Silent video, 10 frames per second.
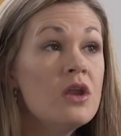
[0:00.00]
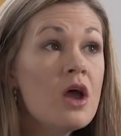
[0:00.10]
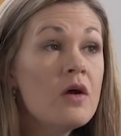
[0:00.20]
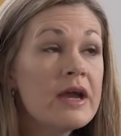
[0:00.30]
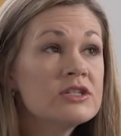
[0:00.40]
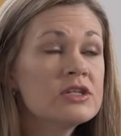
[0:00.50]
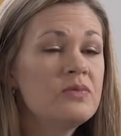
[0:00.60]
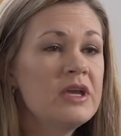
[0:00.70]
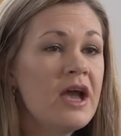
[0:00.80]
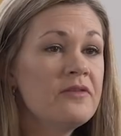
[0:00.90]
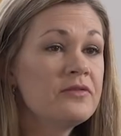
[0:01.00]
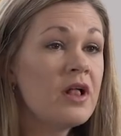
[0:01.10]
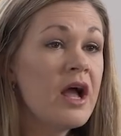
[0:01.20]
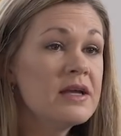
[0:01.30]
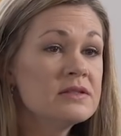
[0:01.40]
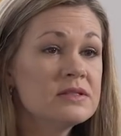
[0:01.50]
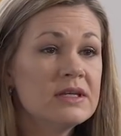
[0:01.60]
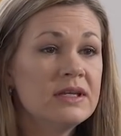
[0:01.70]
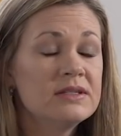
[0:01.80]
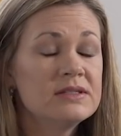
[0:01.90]
No, actually, Not we have clients
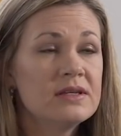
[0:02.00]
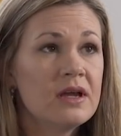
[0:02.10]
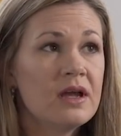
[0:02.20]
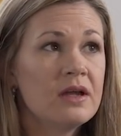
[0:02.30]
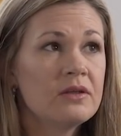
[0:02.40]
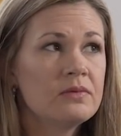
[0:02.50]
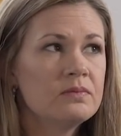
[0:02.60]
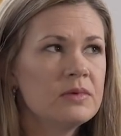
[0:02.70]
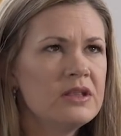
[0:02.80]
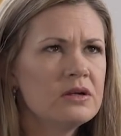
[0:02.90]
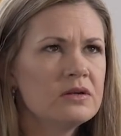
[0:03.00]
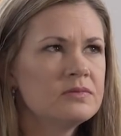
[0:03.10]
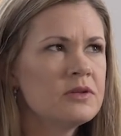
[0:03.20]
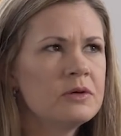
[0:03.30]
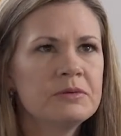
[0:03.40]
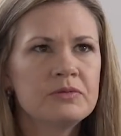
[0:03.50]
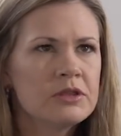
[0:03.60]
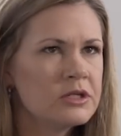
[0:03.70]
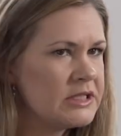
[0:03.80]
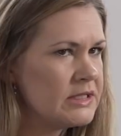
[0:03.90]
in uh, either somewhere between
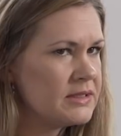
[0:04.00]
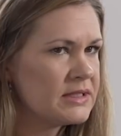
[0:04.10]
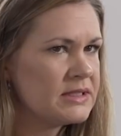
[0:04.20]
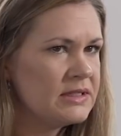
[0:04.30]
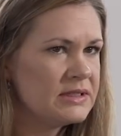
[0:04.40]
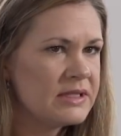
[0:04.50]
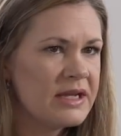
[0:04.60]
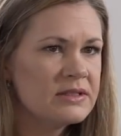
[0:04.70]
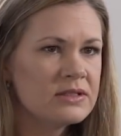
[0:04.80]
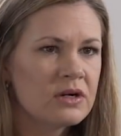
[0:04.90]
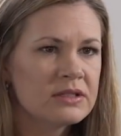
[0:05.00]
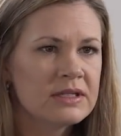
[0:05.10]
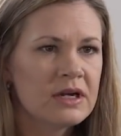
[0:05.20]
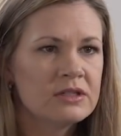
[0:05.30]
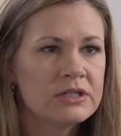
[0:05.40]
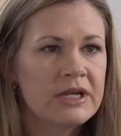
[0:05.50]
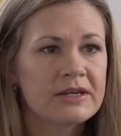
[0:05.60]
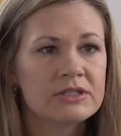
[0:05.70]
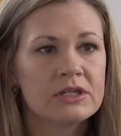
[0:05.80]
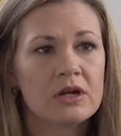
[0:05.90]
13 and 16 states across the country.
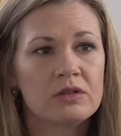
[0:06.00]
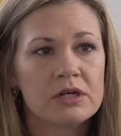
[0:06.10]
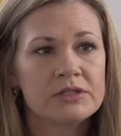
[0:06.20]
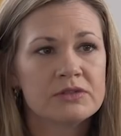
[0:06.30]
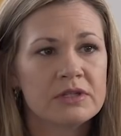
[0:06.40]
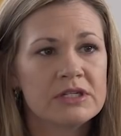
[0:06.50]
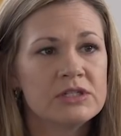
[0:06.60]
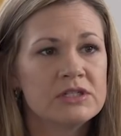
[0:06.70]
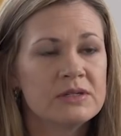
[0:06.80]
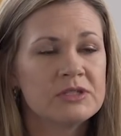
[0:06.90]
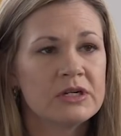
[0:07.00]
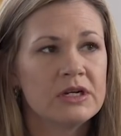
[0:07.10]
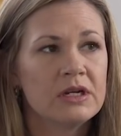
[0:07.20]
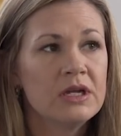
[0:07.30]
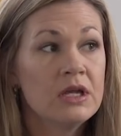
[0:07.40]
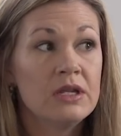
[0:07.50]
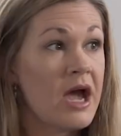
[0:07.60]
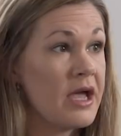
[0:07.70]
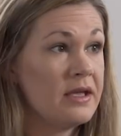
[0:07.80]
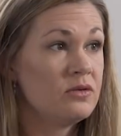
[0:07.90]
Actually, our largest relationships are
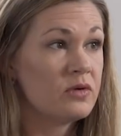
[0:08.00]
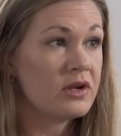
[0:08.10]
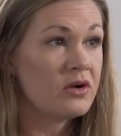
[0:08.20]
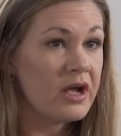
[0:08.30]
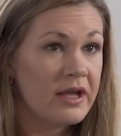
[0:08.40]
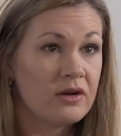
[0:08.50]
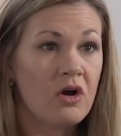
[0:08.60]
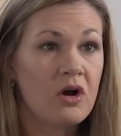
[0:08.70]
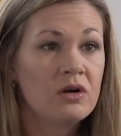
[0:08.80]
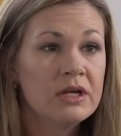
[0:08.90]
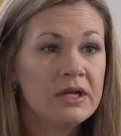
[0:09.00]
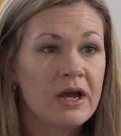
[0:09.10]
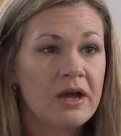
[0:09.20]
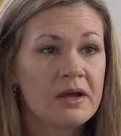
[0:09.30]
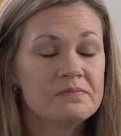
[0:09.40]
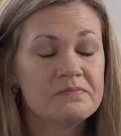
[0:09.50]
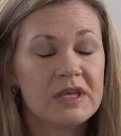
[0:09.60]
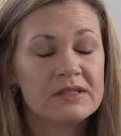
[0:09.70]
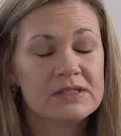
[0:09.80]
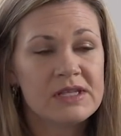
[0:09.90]
not in North Carolina at all. Um,
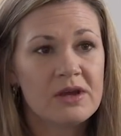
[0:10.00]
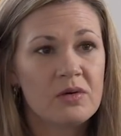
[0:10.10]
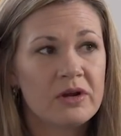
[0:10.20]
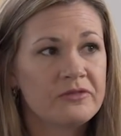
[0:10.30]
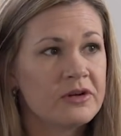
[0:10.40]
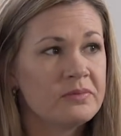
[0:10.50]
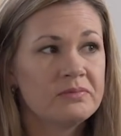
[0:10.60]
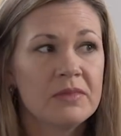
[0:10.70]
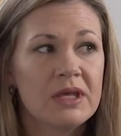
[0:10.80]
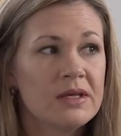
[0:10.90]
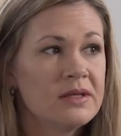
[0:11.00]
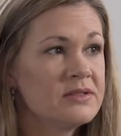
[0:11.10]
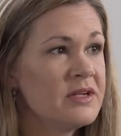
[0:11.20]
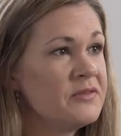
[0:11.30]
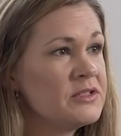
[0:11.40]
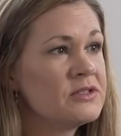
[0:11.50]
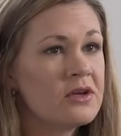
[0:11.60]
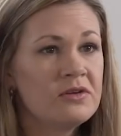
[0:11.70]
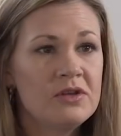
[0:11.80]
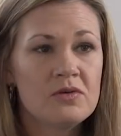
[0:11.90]
and so we're from San
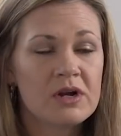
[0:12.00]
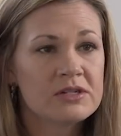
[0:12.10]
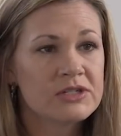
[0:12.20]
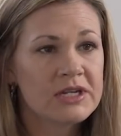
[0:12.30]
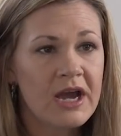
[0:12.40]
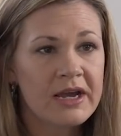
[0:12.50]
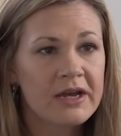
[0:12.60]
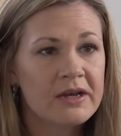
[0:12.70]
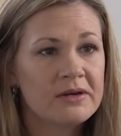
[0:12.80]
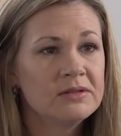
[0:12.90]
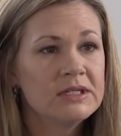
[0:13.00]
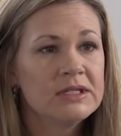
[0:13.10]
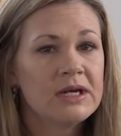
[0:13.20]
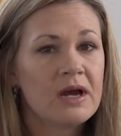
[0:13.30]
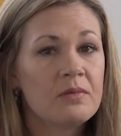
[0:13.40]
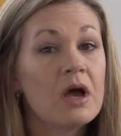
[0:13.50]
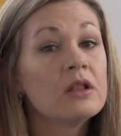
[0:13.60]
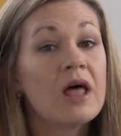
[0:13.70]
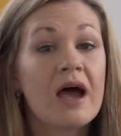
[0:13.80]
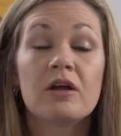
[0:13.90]
Francisco, New York, Chicago. Um, a
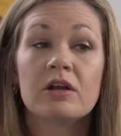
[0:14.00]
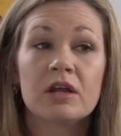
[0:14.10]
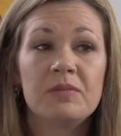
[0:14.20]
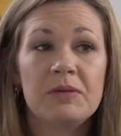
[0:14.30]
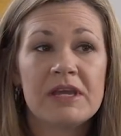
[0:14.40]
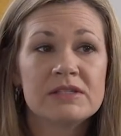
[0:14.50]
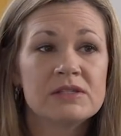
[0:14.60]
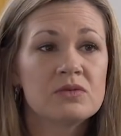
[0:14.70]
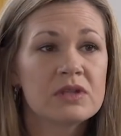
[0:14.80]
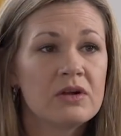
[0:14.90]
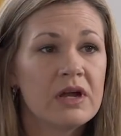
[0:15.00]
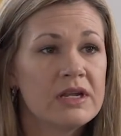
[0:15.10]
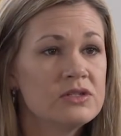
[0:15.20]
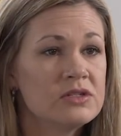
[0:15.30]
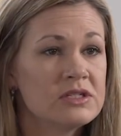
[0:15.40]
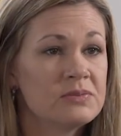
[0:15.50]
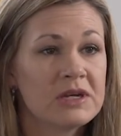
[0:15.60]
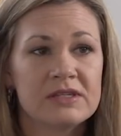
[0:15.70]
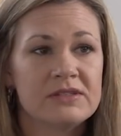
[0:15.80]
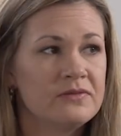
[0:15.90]
lot are going to be based in North Carolina just
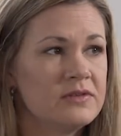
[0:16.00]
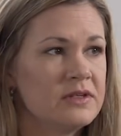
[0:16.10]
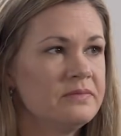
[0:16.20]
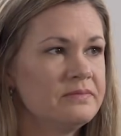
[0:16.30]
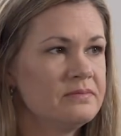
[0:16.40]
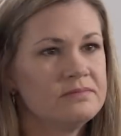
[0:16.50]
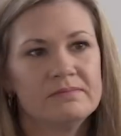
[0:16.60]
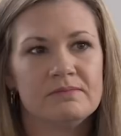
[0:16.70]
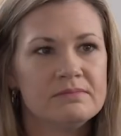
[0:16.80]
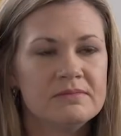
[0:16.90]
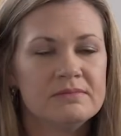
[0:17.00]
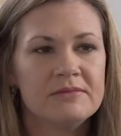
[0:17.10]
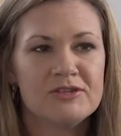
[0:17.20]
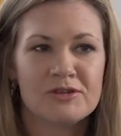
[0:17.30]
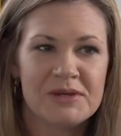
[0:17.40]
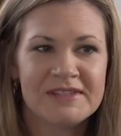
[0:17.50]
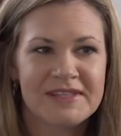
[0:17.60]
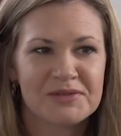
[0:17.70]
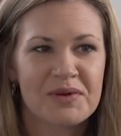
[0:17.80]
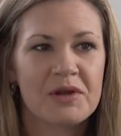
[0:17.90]
because of the nature of the beast.
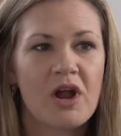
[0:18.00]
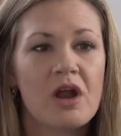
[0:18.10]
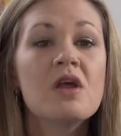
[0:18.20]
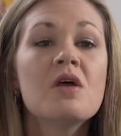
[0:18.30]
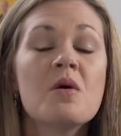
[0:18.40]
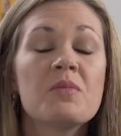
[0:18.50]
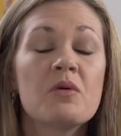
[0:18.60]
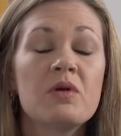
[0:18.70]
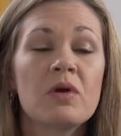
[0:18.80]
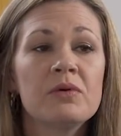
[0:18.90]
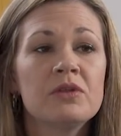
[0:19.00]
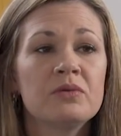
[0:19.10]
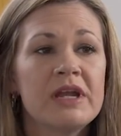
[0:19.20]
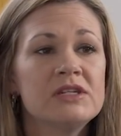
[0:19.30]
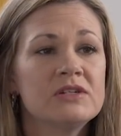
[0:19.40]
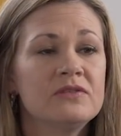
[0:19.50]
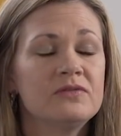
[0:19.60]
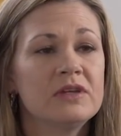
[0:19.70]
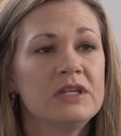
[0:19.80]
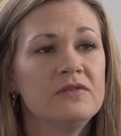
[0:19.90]
That's where we are. But we work with a range
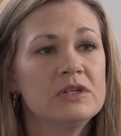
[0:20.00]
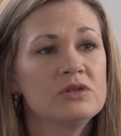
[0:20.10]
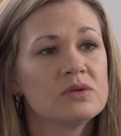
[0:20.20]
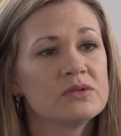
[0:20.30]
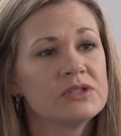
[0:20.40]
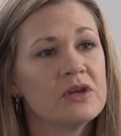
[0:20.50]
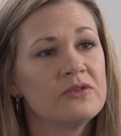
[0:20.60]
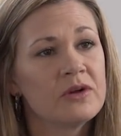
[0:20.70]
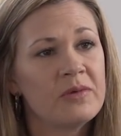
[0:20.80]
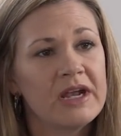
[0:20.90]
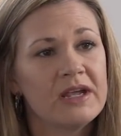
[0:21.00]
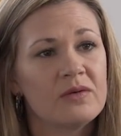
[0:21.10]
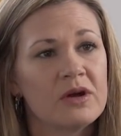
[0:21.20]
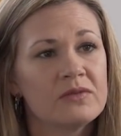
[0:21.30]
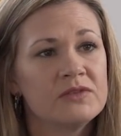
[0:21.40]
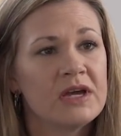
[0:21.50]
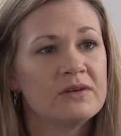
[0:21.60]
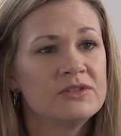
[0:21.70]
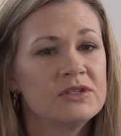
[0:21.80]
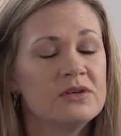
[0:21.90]
of individuals, so from high net worth
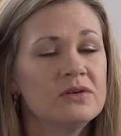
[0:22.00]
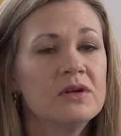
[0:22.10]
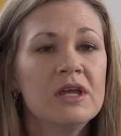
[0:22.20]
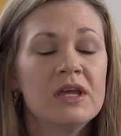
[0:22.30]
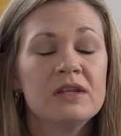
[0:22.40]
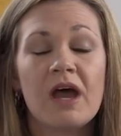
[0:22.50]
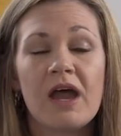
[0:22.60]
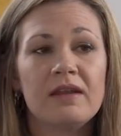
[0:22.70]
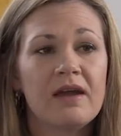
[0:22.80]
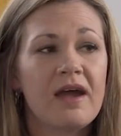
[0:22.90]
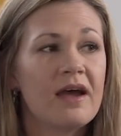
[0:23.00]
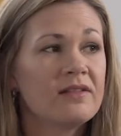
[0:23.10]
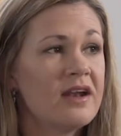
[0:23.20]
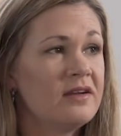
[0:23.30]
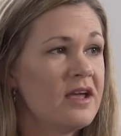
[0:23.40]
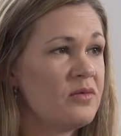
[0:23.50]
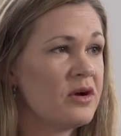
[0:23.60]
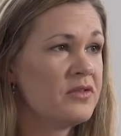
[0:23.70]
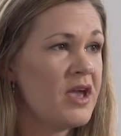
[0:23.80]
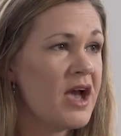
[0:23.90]
down to not uh, a lot of net
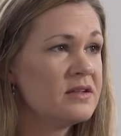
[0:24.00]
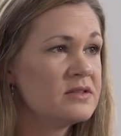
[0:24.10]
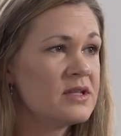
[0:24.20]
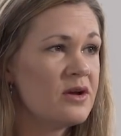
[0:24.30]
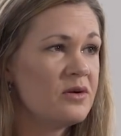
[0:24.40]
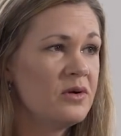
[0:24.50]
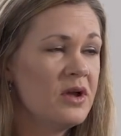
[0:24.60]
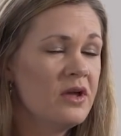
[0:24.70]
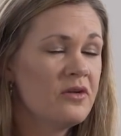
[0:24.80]
worth yet. So